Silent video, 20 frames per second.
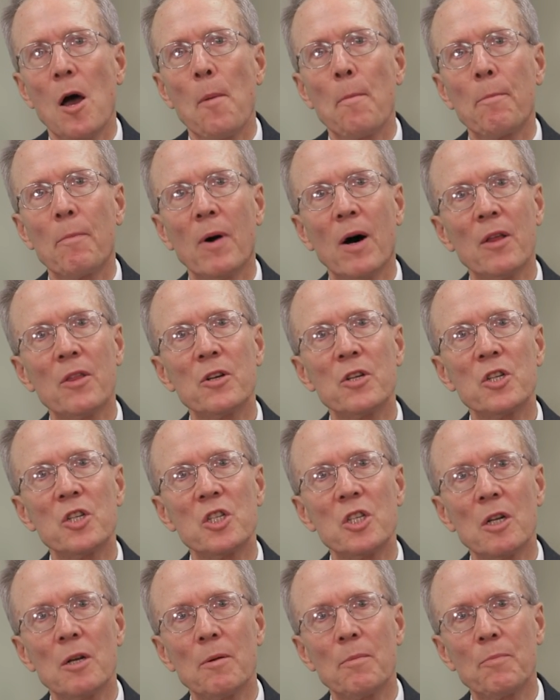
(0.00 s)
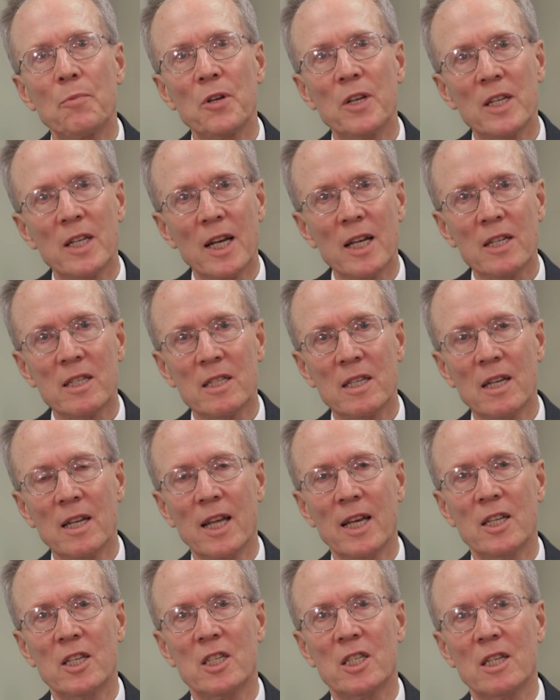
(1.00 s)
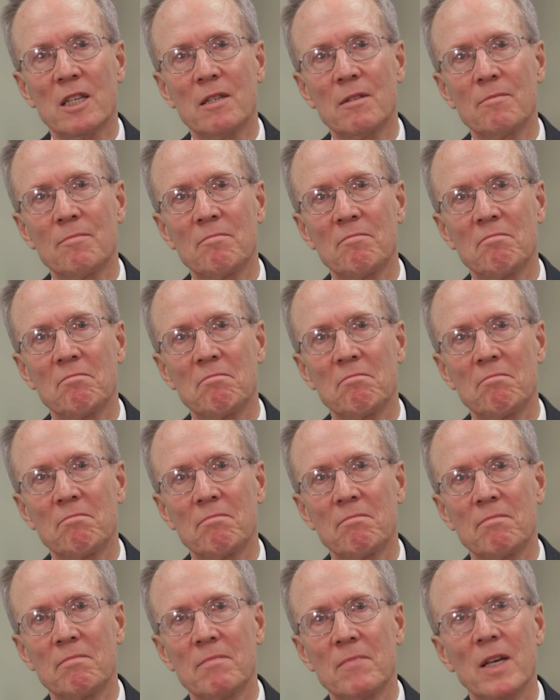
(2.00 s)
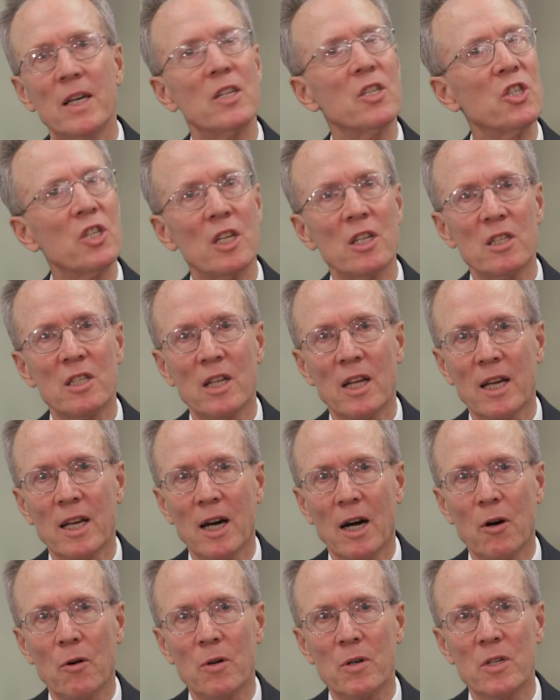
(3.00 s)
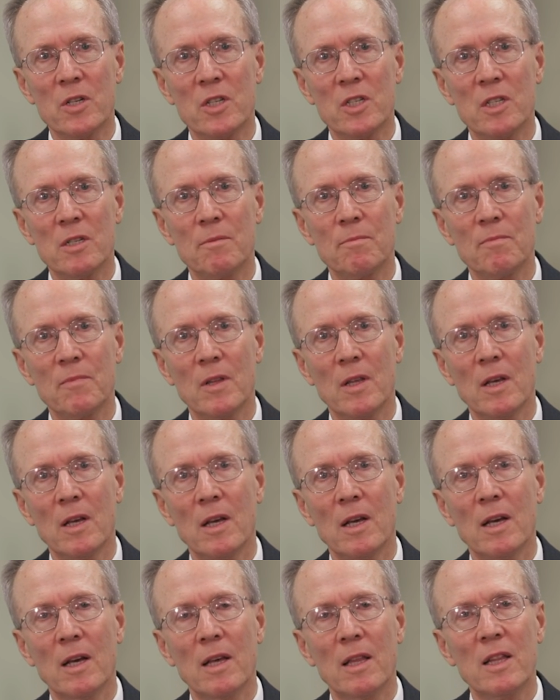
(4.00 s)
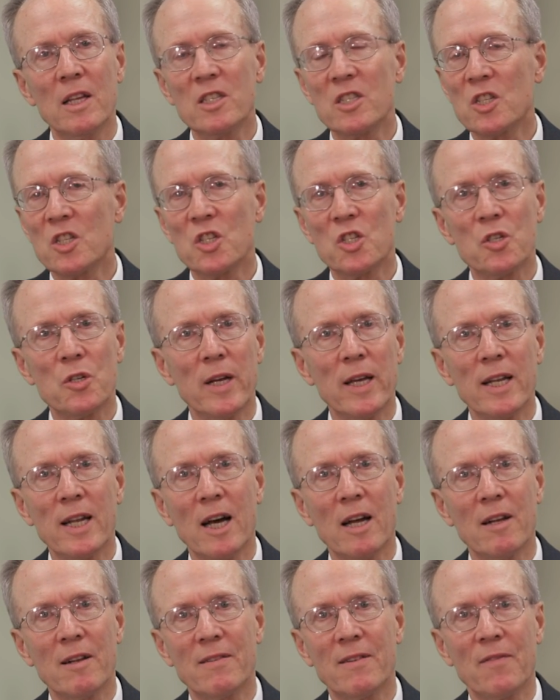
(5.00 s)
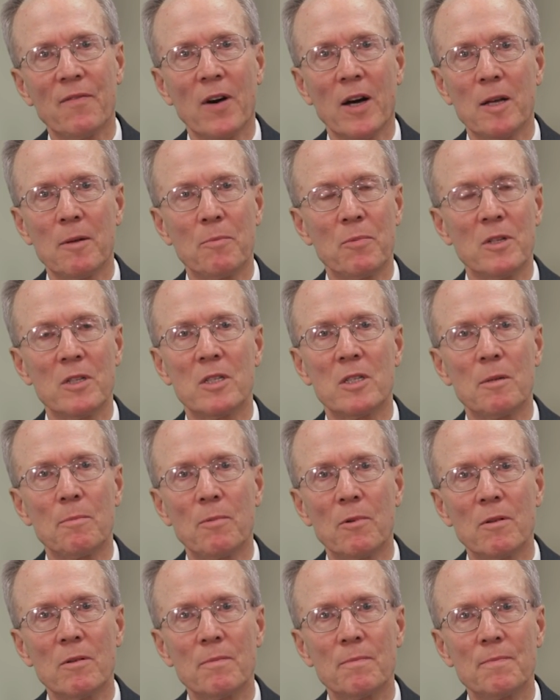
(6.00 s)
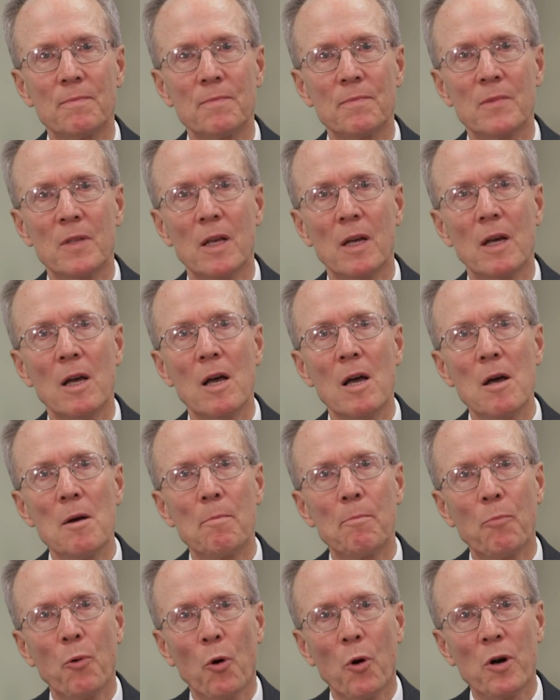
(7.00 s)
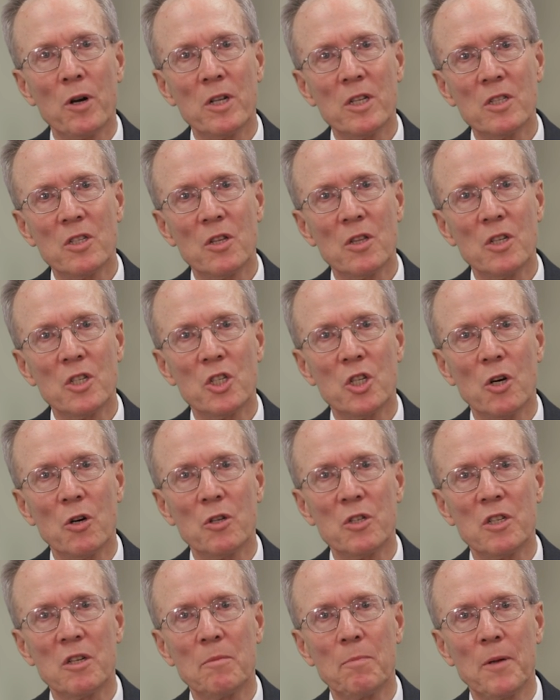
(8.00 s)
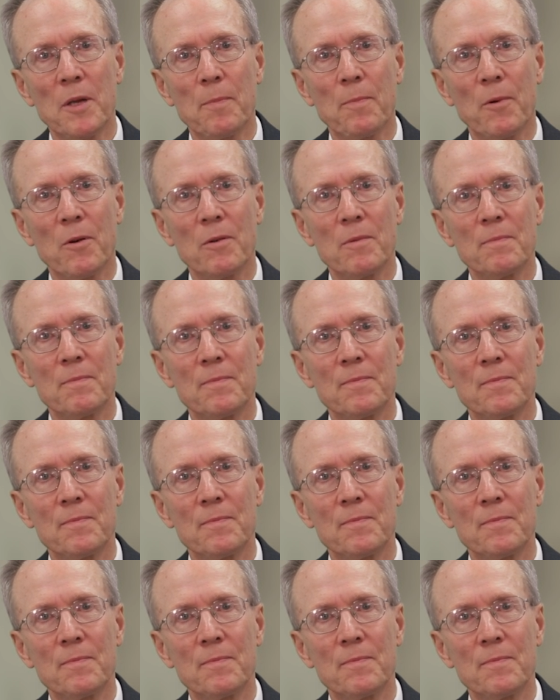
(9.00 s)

Mother's predestination. It's just like ours. This is straight out of divine principle. Born into the chosen people.